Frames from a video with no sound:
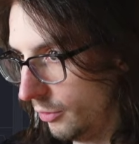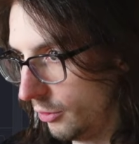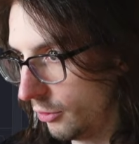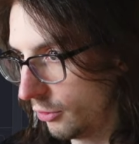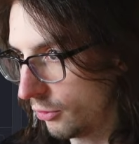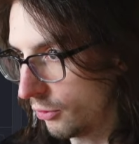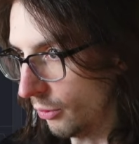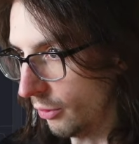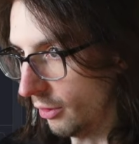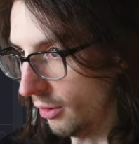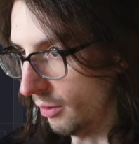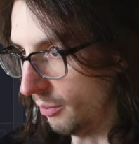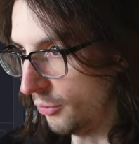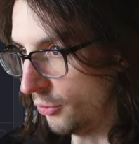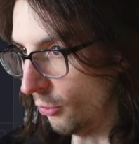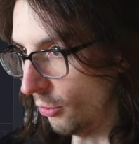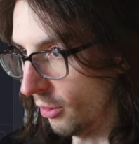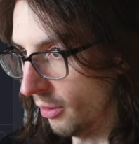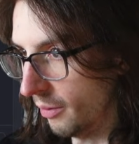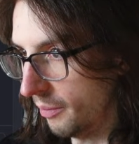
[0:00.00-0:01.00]
Sort
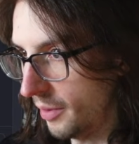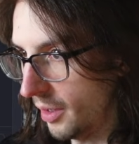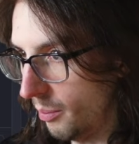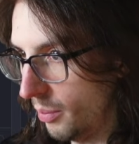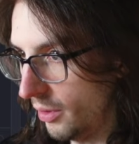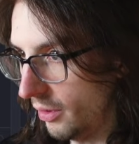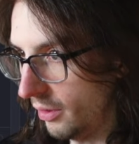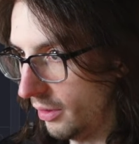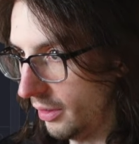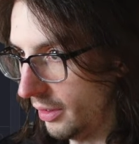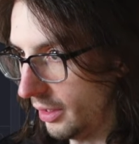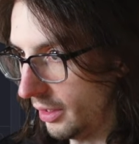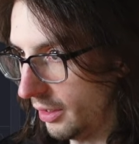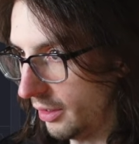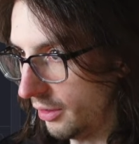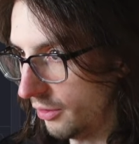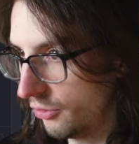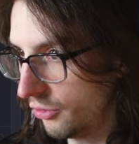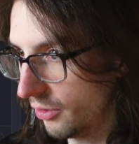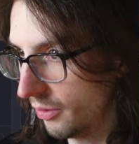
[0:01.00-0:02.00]
absorbed
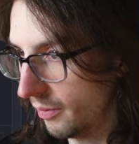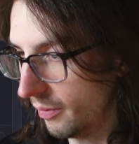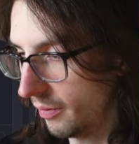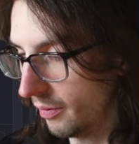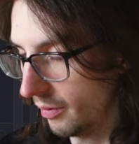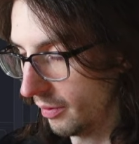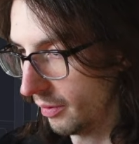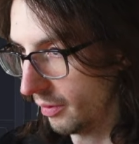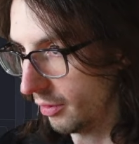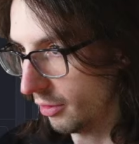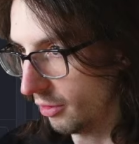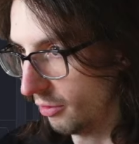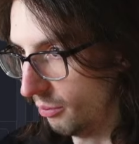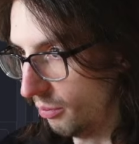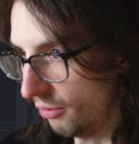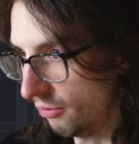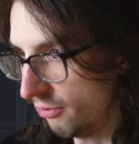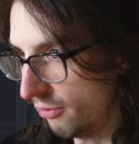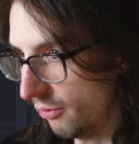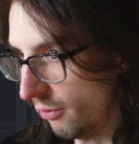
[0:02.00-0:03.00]
abilities
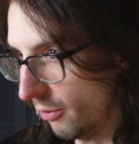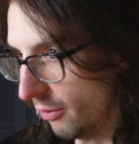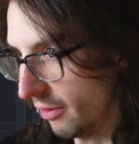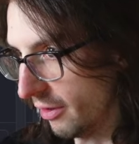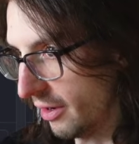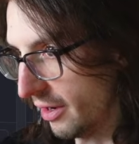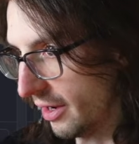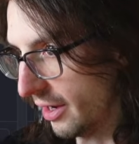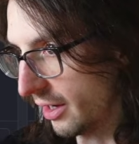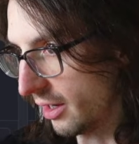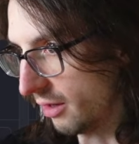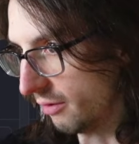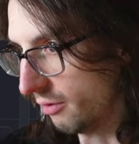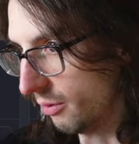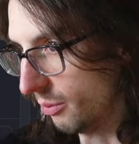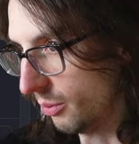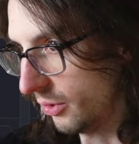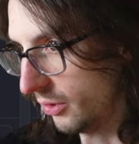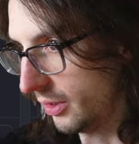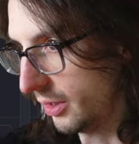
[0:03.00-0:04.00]
before negative
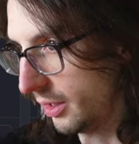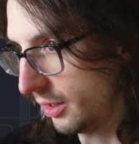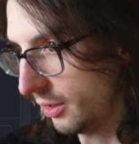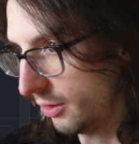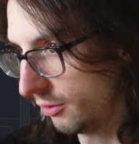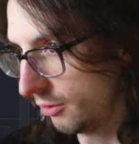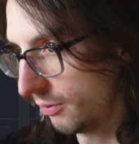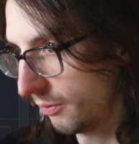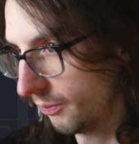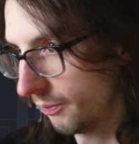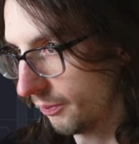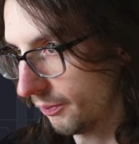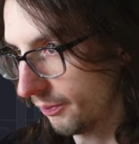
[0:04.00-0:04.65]
abilities.